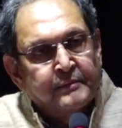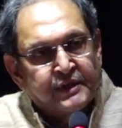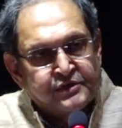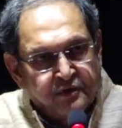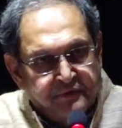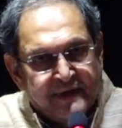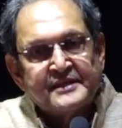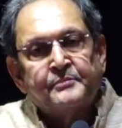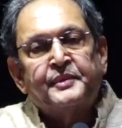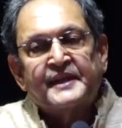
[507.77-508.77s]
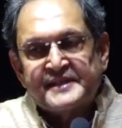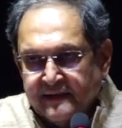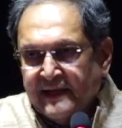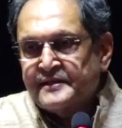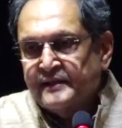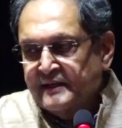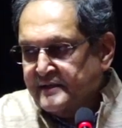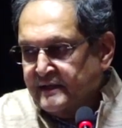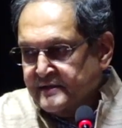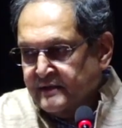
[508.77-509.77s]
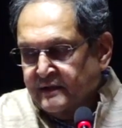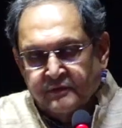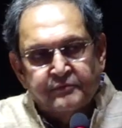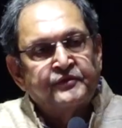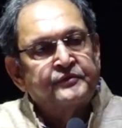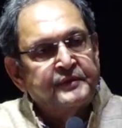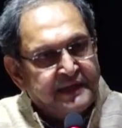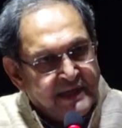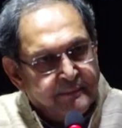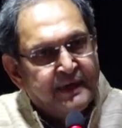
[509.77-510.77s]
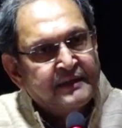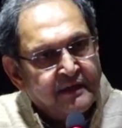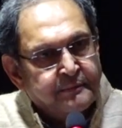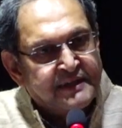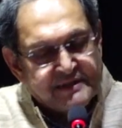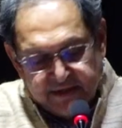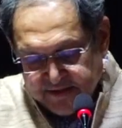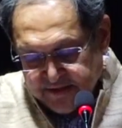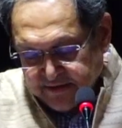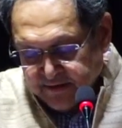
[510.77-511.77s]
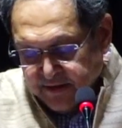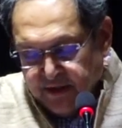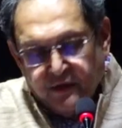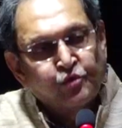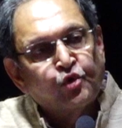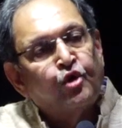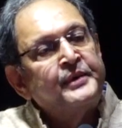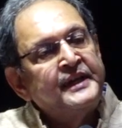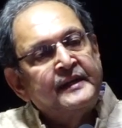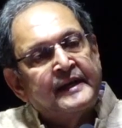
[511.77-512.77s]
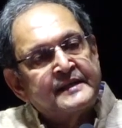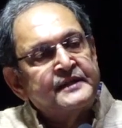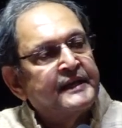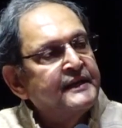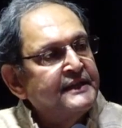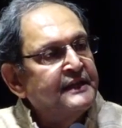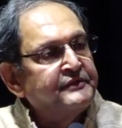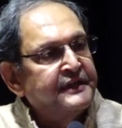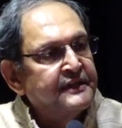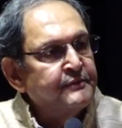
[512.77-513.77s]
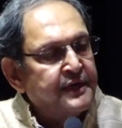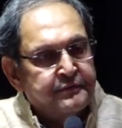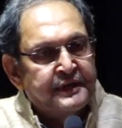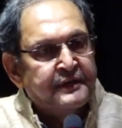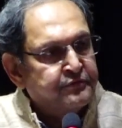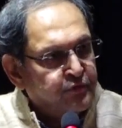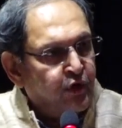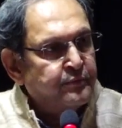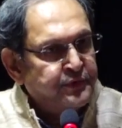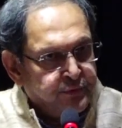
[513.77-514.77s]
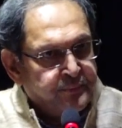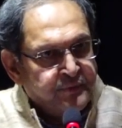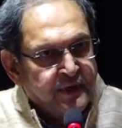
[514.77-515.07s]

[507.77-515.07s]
But so far as the present action is concerned, the kriyaman karma is concerned, nobody has taken that freedom away from you.